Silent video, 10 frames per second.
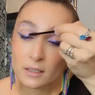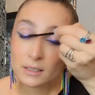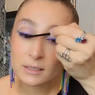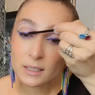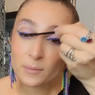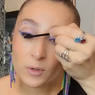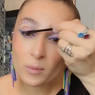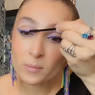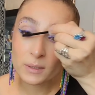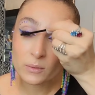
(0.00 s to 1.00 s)
He stayed
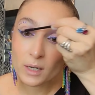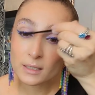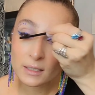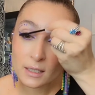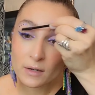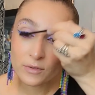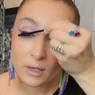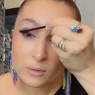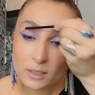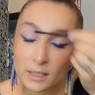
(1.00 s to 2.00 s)
probably 1.5
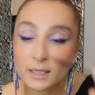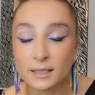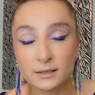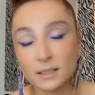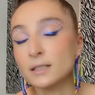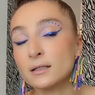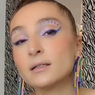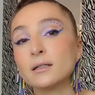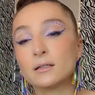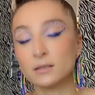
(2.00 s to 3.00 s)
hours, and I stay
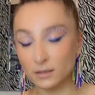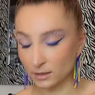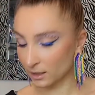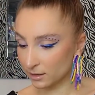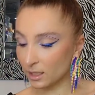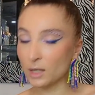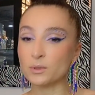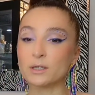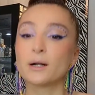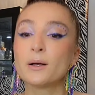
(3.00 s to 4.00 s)
another
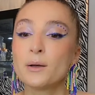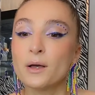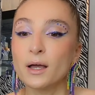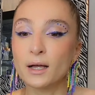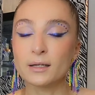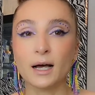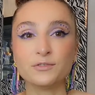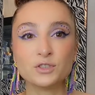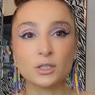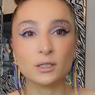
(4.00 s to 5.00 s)
hour. And
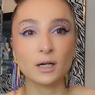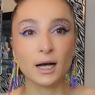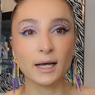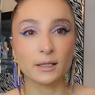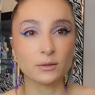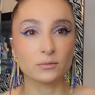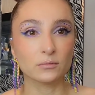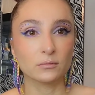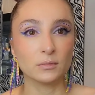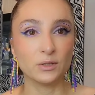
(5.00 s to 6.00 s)
after I
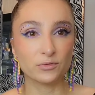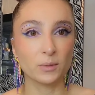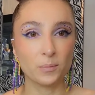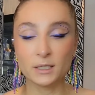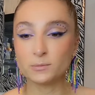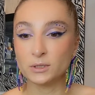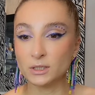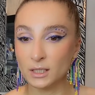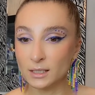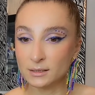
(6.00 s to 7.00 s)
give the
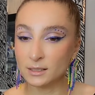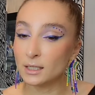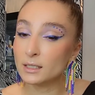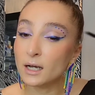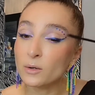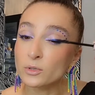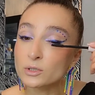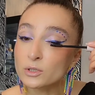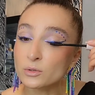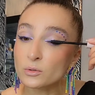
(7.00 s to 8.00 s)
passport and I say I
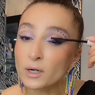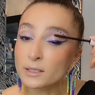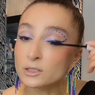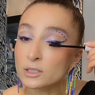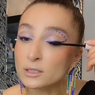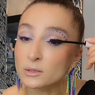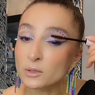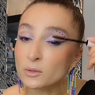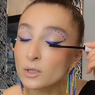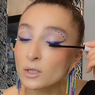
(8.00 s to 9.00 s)
want to actually,
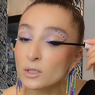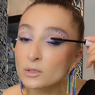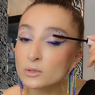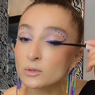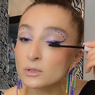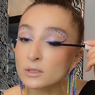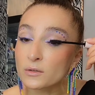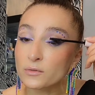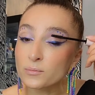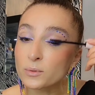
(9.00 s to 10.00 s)
do it
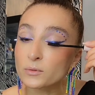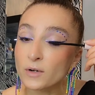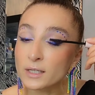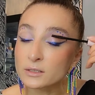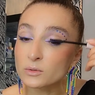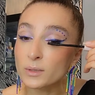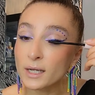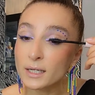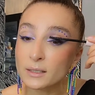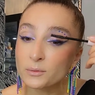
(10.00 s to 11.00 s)
in a fast
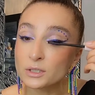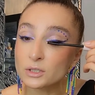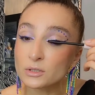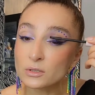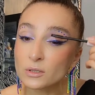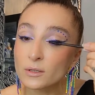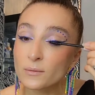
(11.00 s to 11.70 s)
way, which is